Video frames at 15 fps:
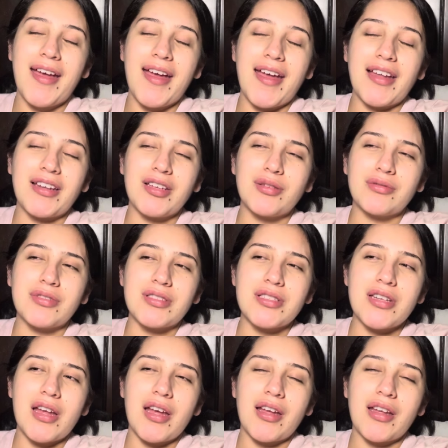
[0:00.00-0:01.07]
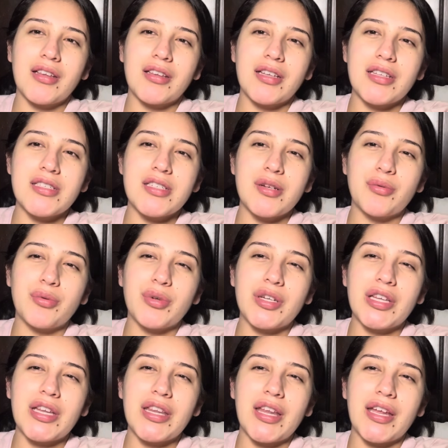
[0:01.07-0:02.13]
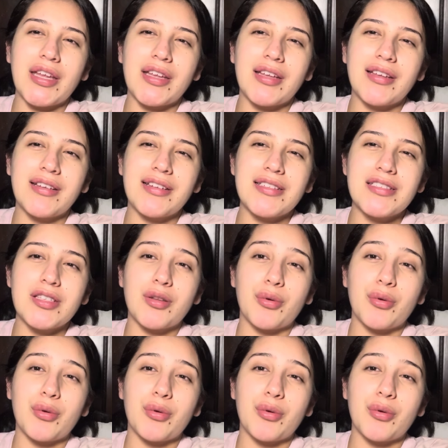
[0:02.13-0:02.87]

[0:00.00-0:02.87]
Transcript: And he was like, is it the